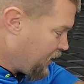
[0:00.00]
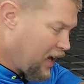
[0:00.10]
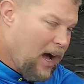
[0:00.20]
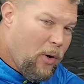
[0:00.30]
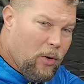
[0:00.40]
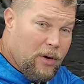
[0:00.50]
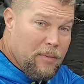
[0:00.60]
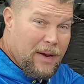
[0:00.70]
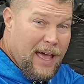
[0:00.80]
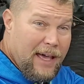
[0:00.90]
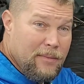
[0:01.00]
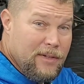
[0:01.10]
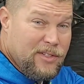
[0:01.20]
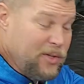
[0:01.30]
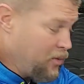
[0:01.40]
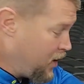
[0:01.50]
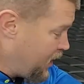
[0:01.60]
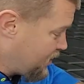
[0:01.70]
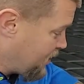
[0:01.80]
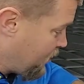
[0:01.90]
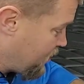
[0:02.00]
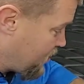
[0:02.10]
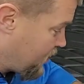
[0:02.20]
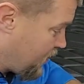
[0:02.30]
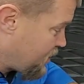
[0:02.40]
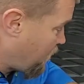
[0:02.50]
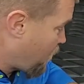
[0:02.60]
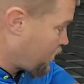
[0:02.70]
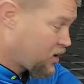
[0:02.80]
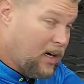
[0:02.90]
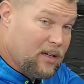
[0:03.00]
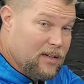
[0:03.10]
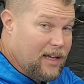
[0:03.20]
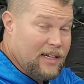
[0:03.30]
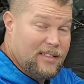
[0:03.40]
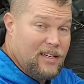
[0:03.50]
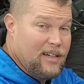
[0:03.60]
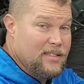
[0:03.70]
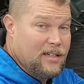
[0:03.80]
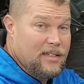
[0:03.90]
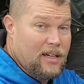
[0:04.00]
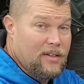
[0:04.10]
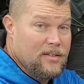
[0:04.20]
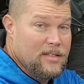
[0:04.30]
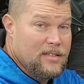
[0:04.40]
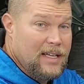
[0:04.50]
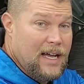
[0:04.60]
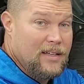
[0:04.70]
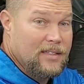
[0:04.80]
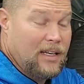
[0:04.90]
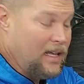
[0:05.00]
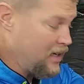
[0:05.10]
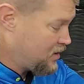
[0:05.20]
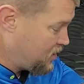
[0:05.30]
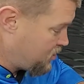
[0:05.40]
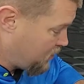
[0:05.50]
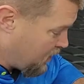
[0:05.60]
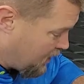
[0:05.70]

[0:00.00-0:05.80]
think I ordered them and had them in 2 weeks. There was a custom ordered color. They got tons of colors and styles and lengths that you can